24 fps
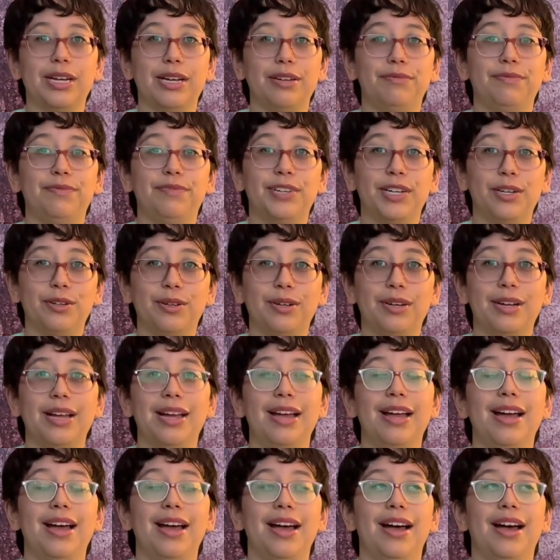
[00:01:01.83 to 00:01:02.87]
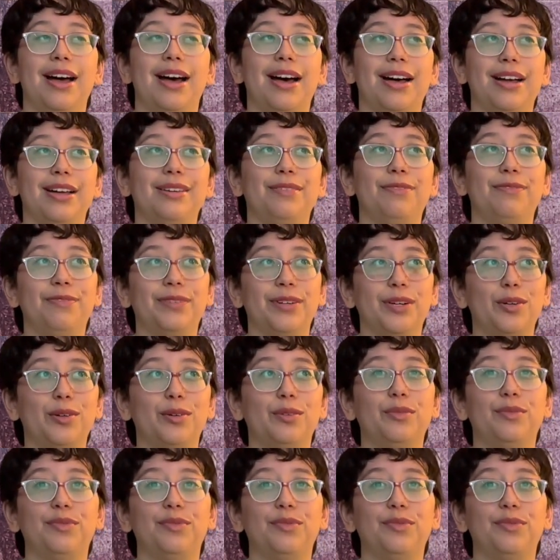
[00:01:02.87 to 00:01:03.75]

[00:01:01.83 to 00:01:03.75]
I felt